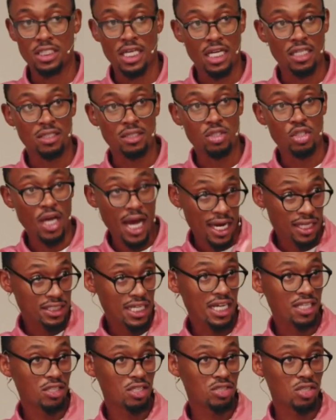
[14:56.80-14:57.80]
He said, you
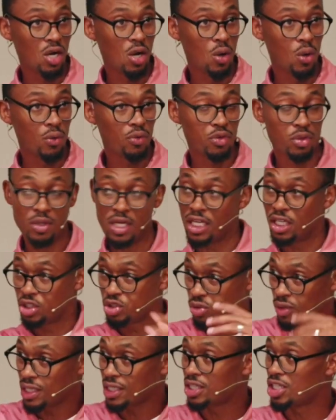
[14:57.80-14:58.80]
got to take this oath. You
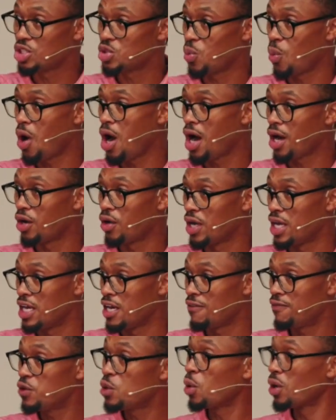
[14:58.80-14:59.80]
need to drink this
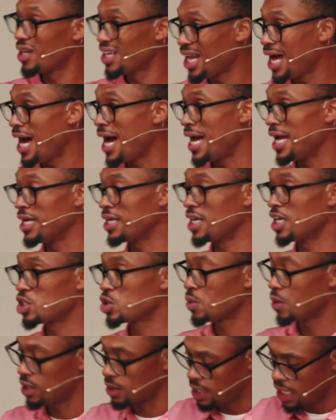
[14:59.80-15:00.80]
water. And if you are lying,
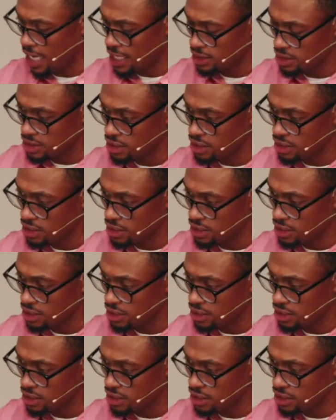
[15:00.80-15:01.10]
guess what?